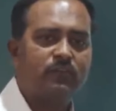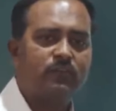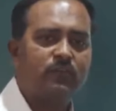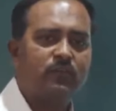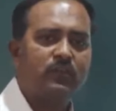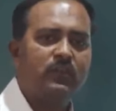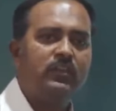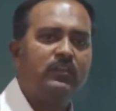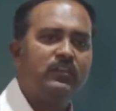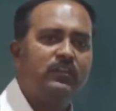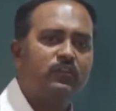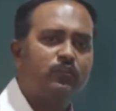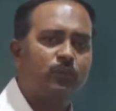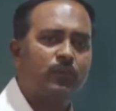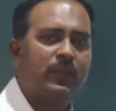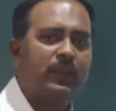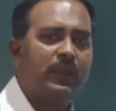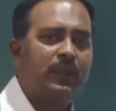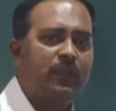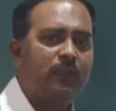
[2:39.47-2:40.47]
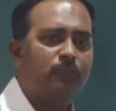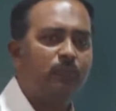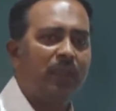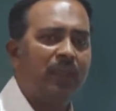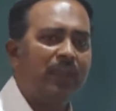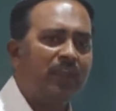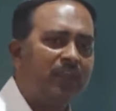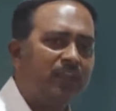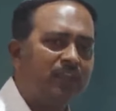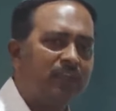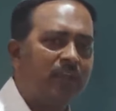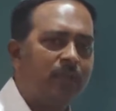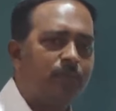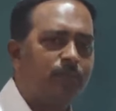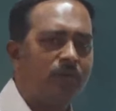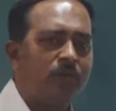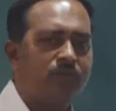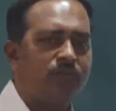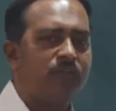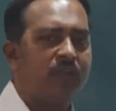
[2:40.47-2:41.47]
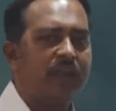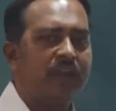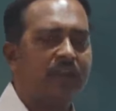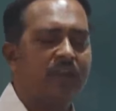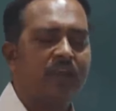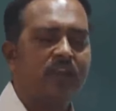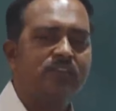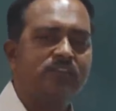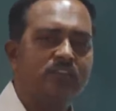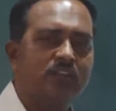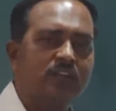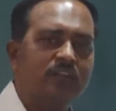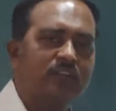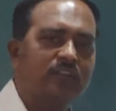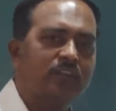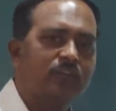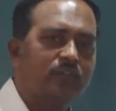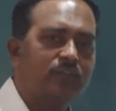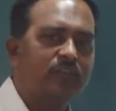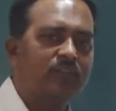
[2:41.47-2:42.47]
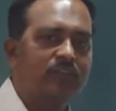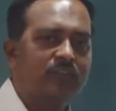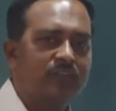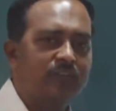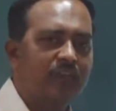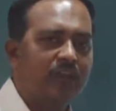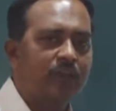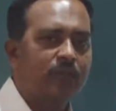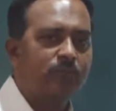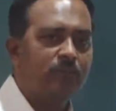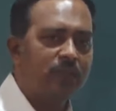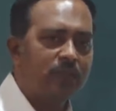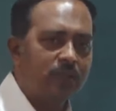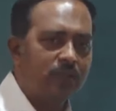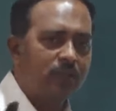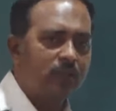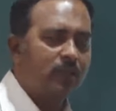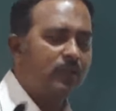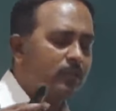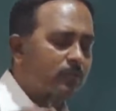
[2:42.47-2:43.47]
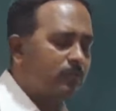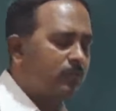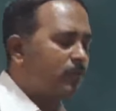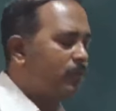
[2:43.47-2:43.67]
So in this way, many type of financial services are being